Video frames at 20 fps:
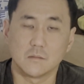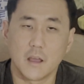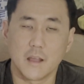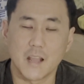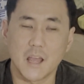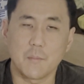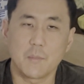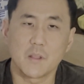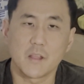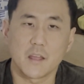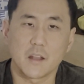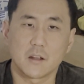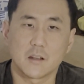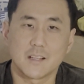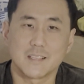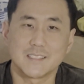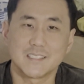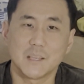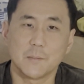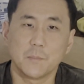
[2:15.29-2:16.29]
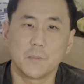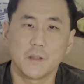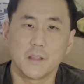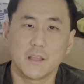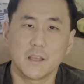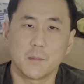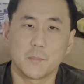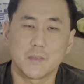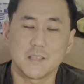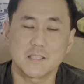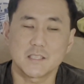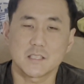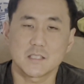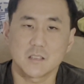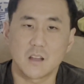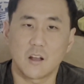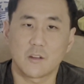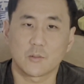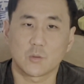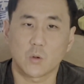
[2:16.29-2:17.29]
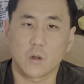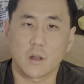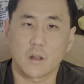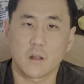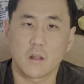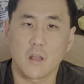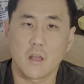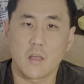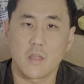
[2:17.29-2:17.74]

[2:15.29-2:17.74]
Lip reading: An emulator is simply a piece of software